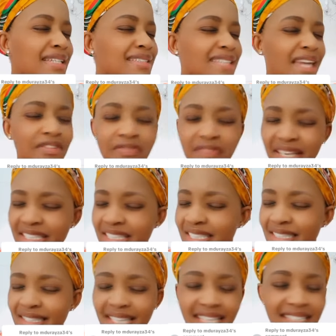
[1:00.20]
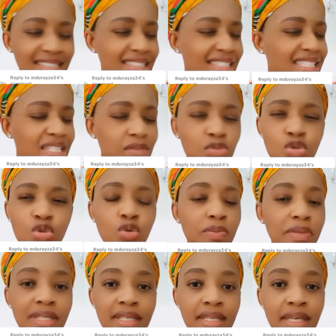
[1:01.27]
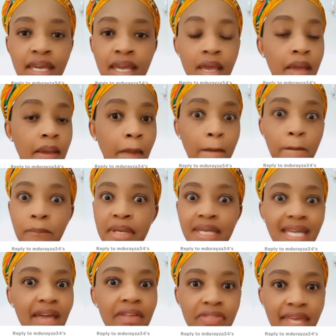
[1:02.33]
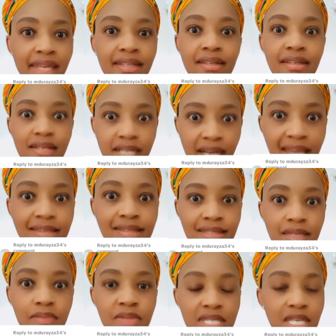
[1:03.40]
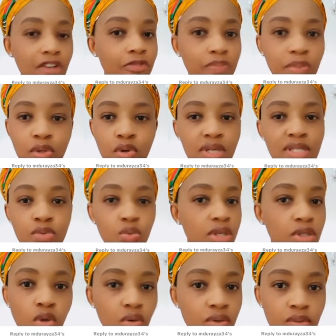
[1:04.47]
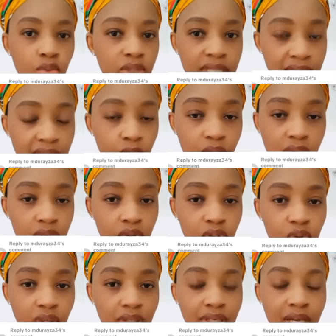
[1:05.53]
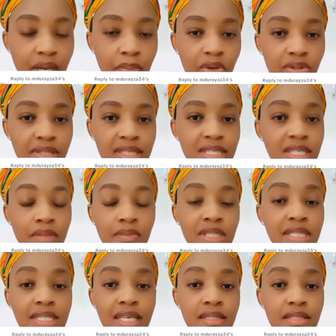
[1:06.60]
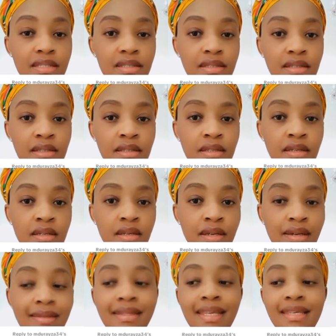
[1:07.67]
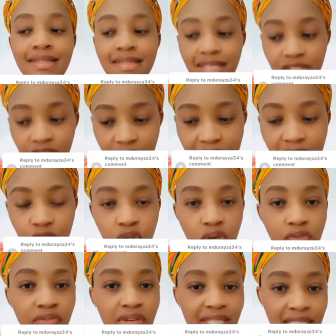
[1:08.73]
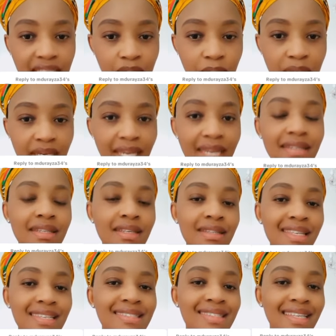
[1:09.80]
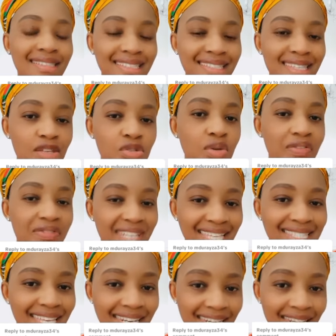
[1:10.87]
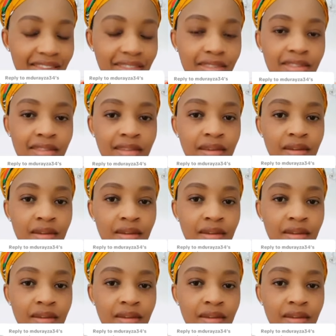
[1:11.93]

intervention that seems to be bigger than Christ himself, because we are not talking about the same Jesus. There's the Jesus of Enigma, and then there's the Jesus of Nazareth,